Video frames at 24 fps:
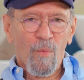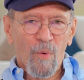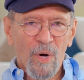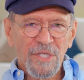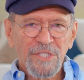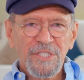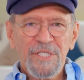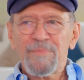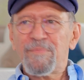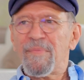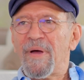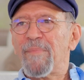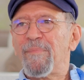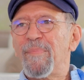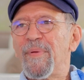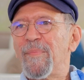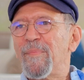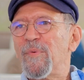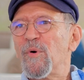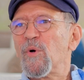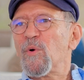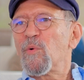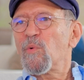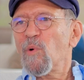Watching my
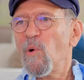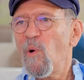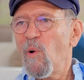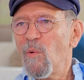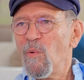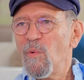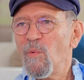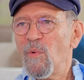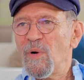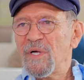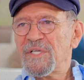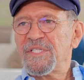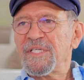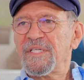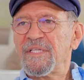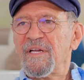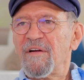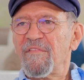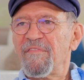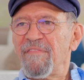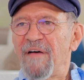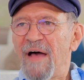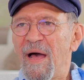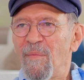people grow, watching
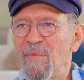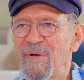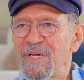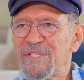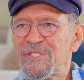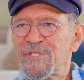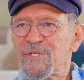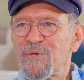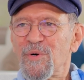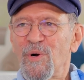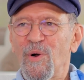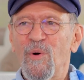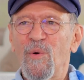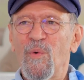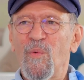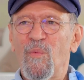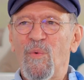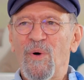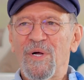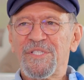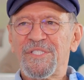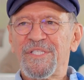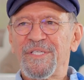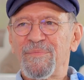their families grow,
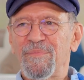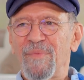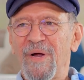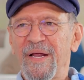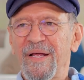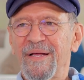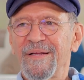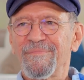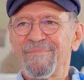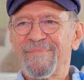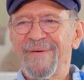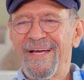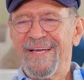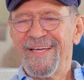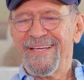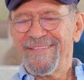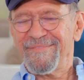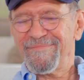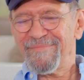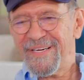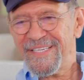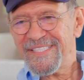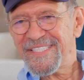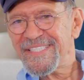watching my
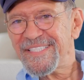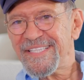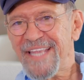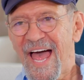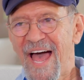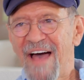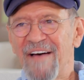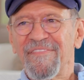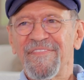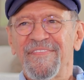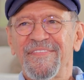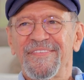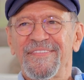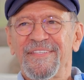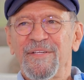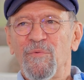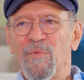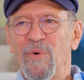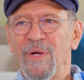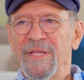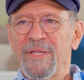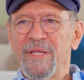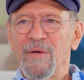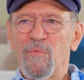staff, the
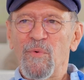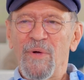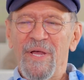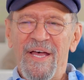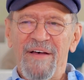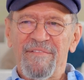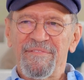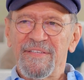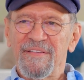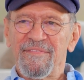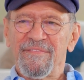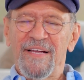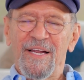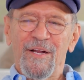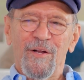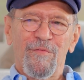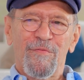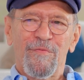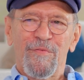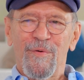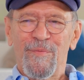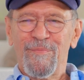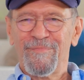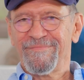way that we have
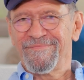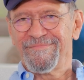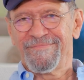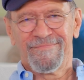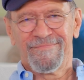developed from